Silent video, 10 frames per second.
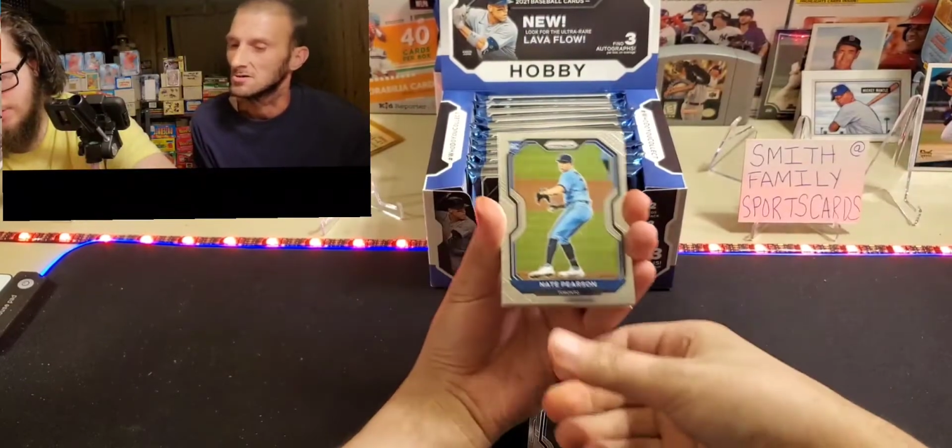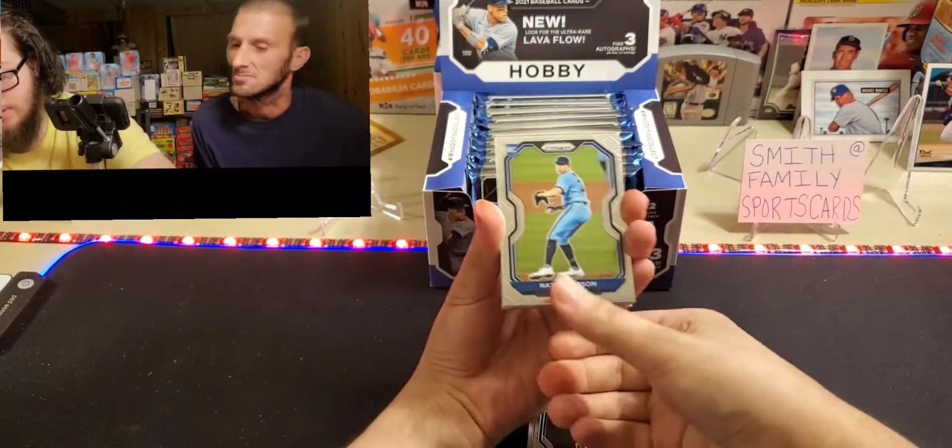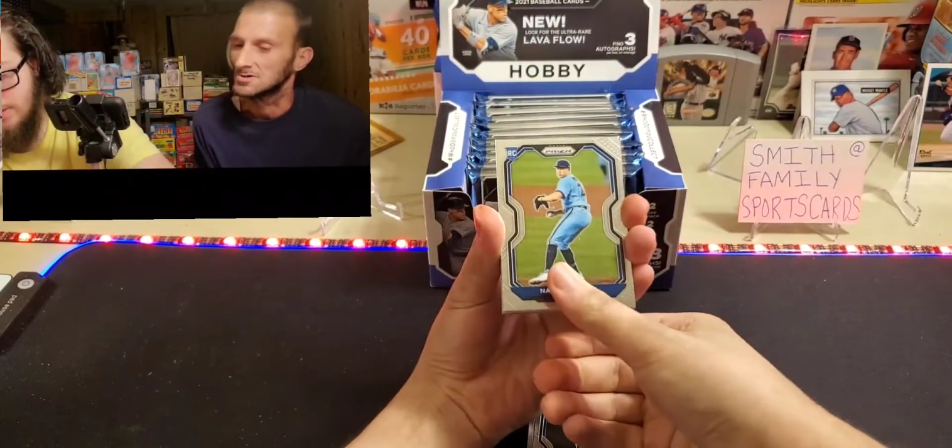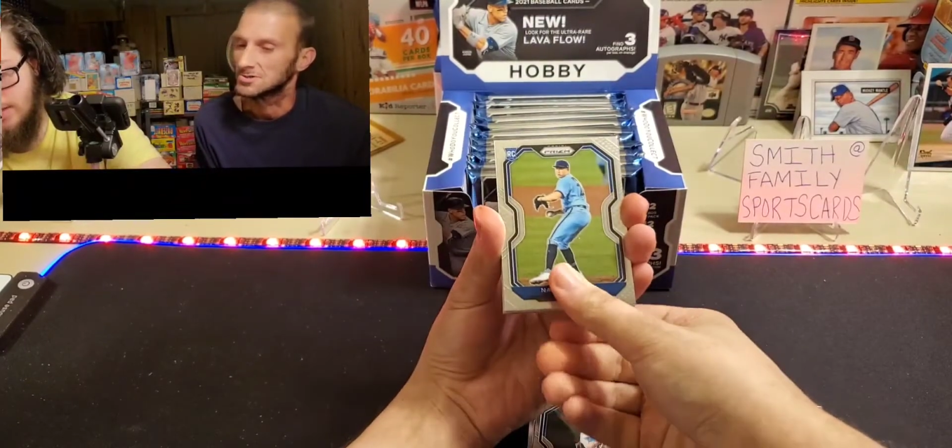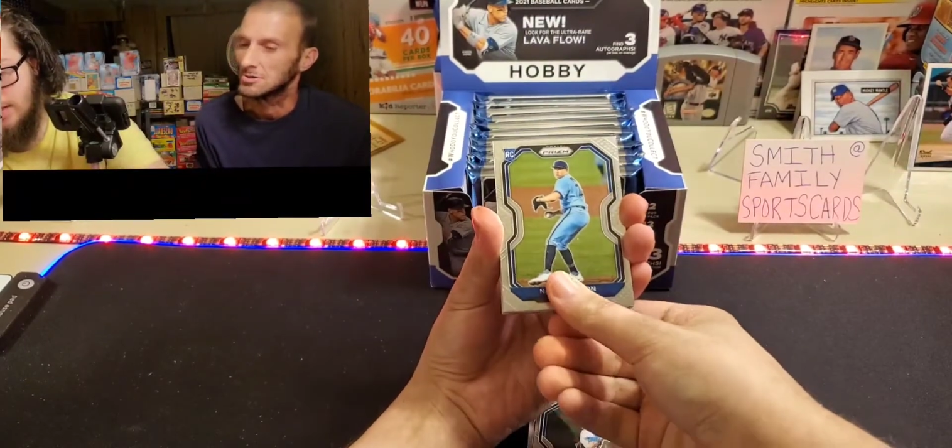
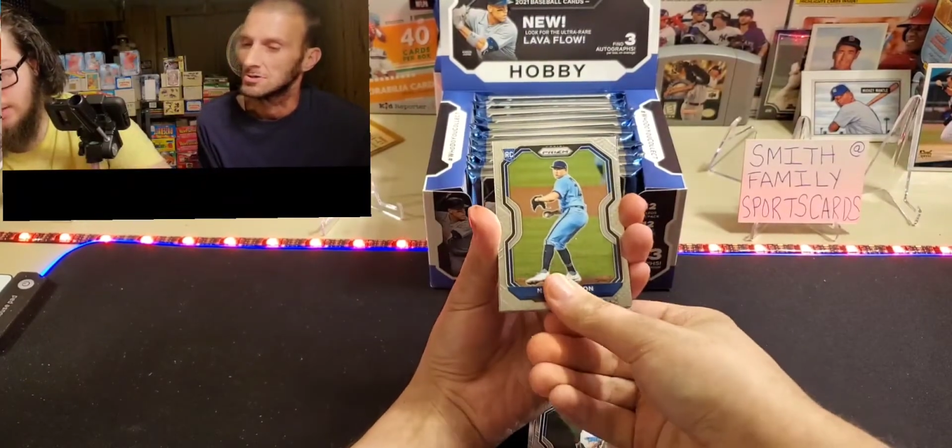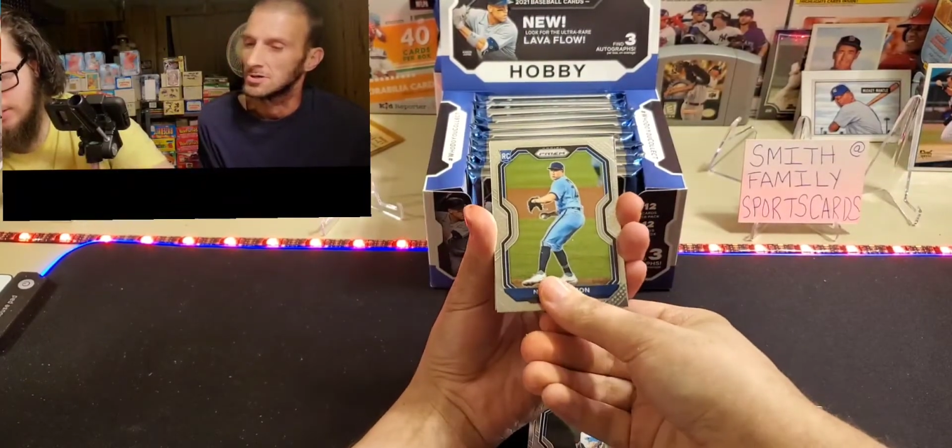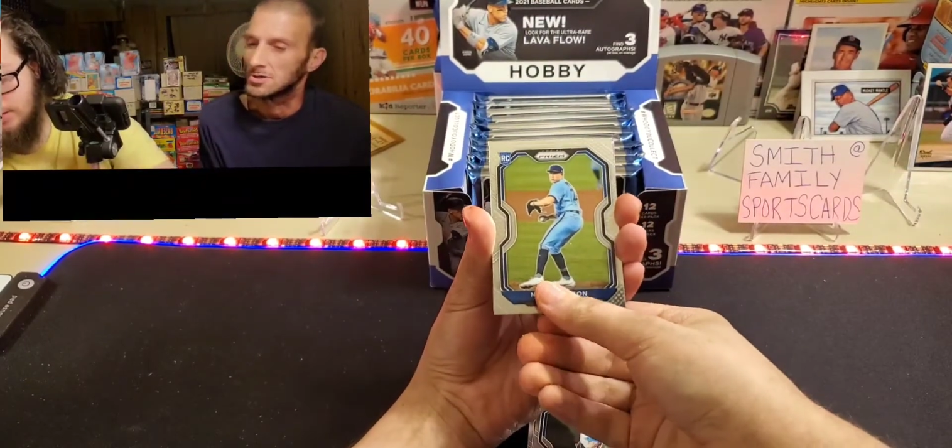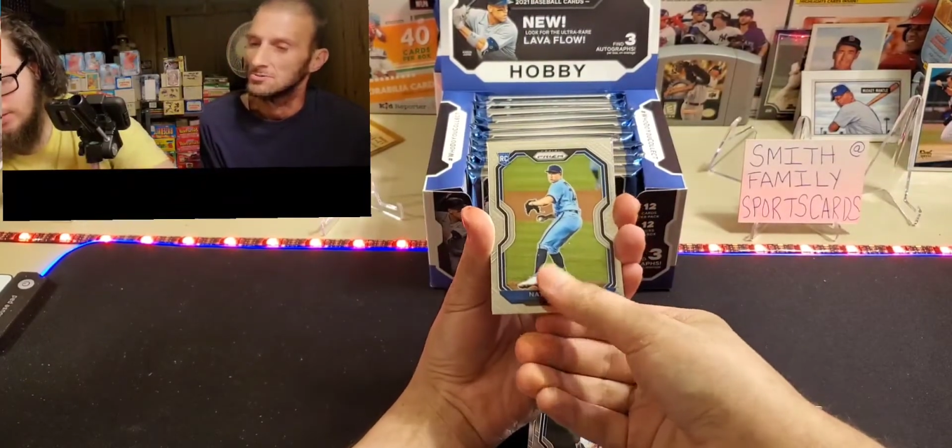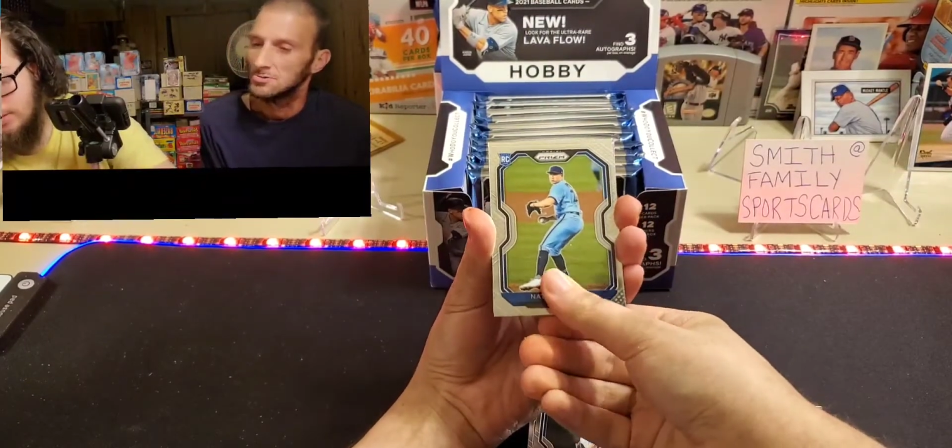Cards shiny. got
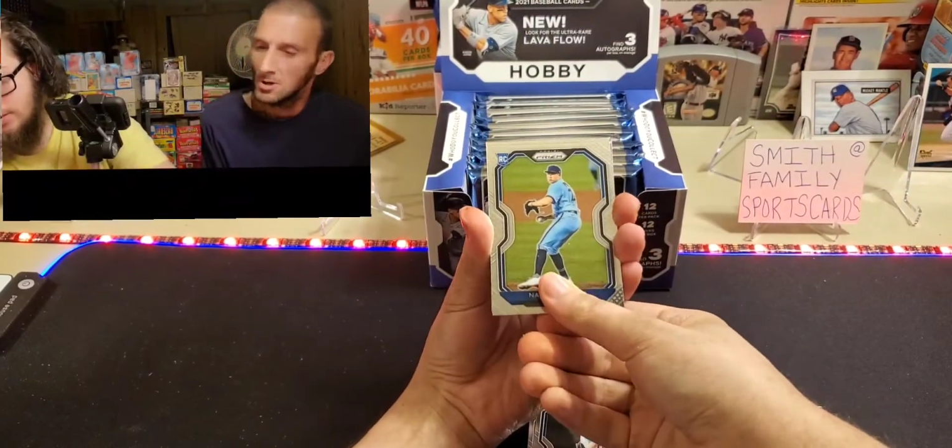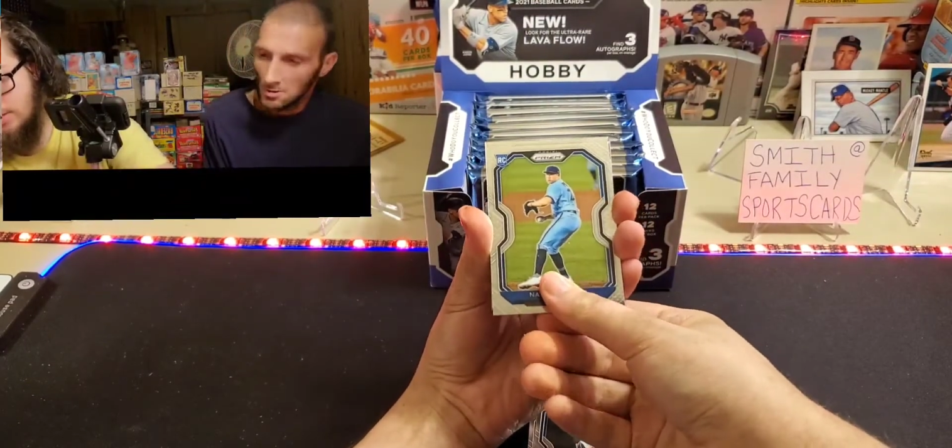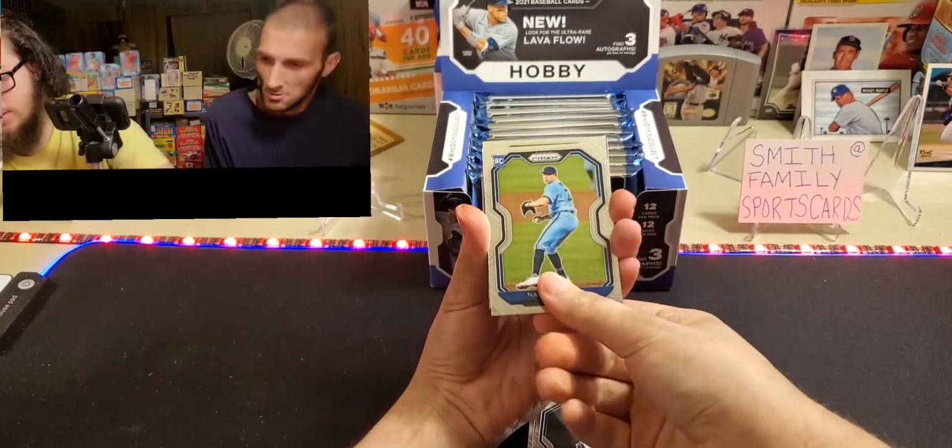stuck there.